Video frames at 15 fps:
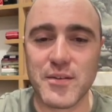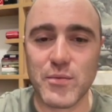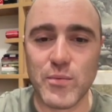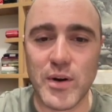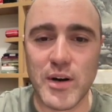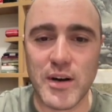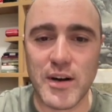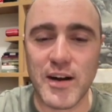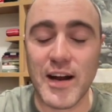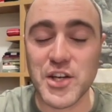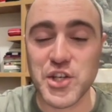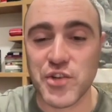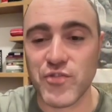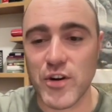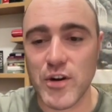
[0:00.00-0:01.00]
I
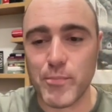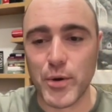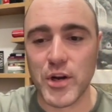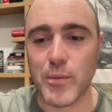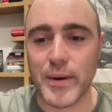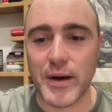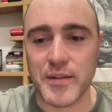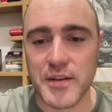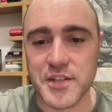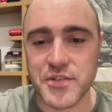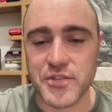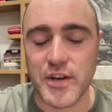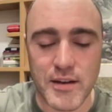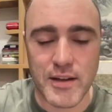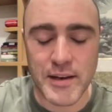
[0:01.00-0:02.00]
actually wrote a book about this,
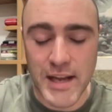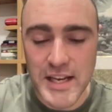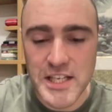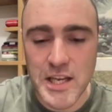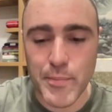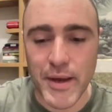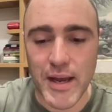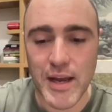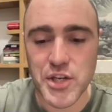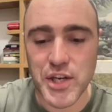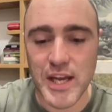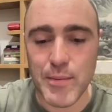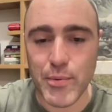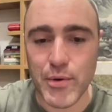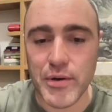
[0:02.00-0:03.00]
right? An 80-page
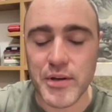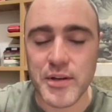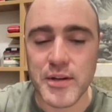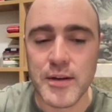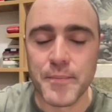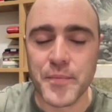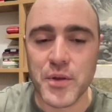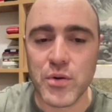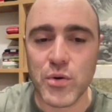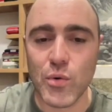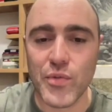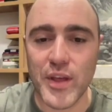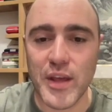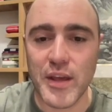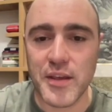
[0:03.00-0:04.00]
ebook called
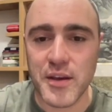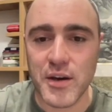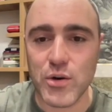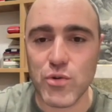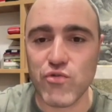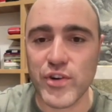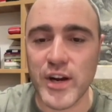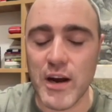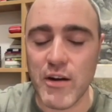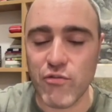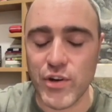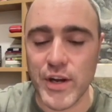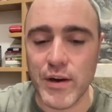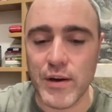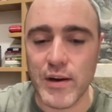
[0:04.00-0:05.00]
The Cult
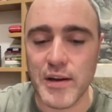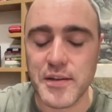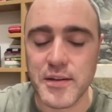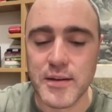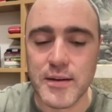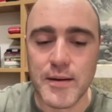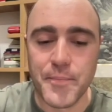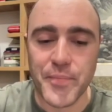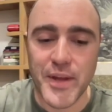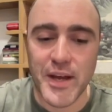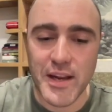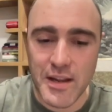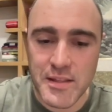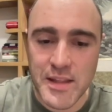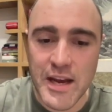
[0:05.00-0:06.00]
Recovery Guide. And
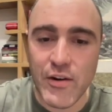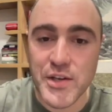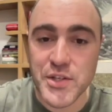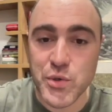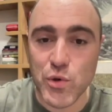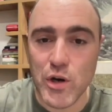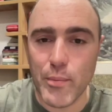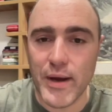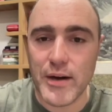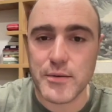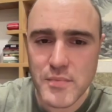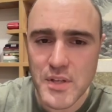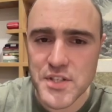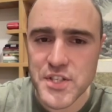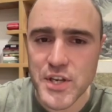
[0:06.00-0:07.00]
in there I talk
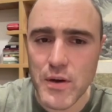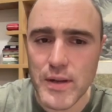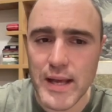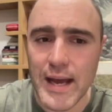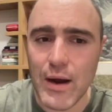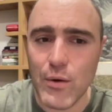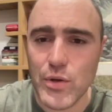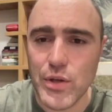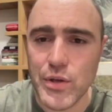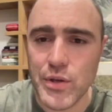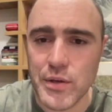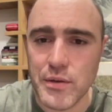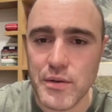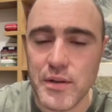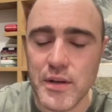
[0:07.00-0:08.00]
about certainly how you
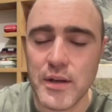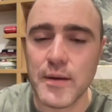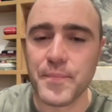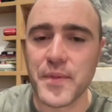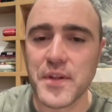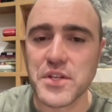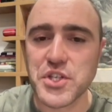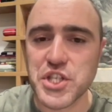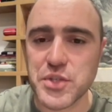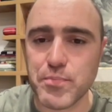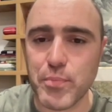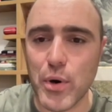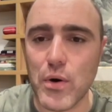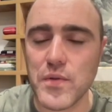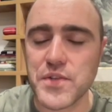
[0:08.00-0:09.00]
can
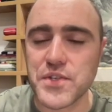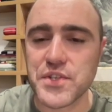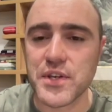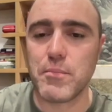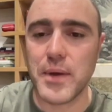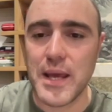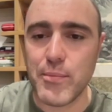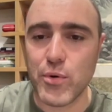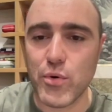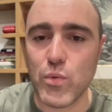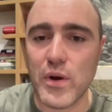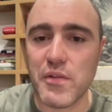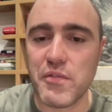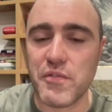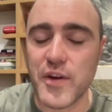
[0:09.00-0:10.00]
spot people
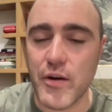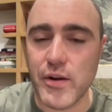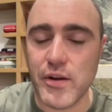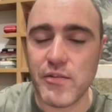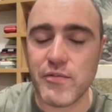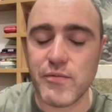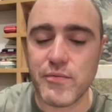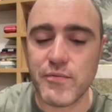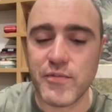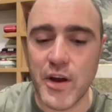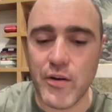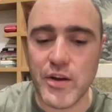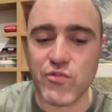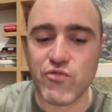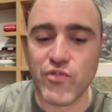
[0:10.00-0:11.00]
with very,
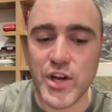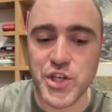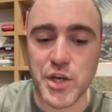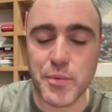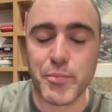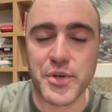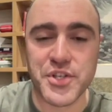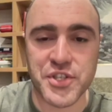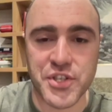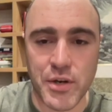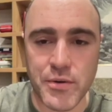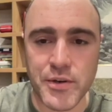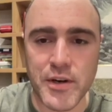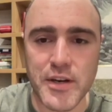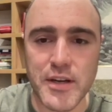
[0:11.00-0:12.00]
very rigid
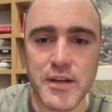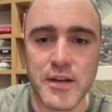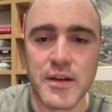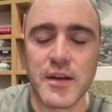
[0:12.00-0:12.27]
personae,